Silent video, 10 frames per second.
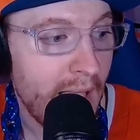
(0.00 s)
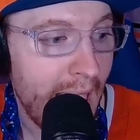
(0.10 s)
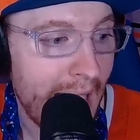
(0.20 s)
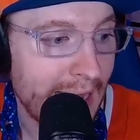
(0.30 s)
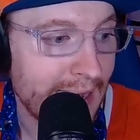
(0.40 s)

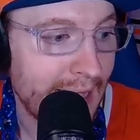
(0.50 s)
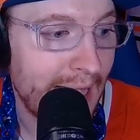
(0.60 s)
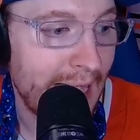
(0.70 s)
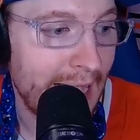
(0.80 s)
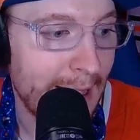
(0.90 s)
And,
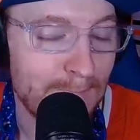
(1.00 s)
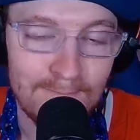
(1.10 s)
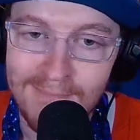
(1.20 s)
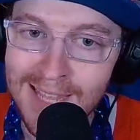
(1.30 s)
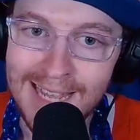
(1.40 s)

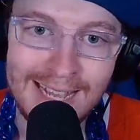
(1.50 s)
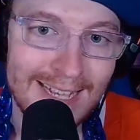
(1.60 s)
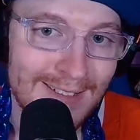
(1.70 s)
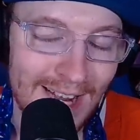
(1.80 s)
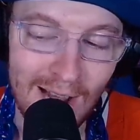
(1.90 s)

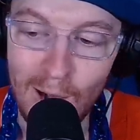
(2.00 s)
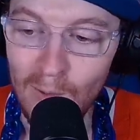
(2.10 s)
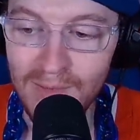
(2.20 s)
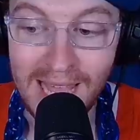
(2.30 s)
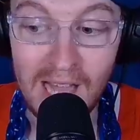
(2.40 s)

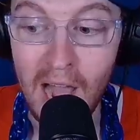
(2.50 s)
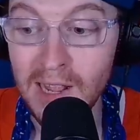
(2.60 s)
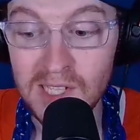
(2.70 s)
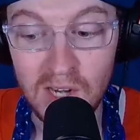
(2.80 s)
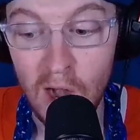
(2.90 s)
they got to
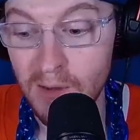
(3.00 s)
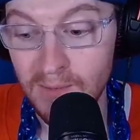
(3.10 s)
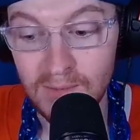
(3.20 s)
start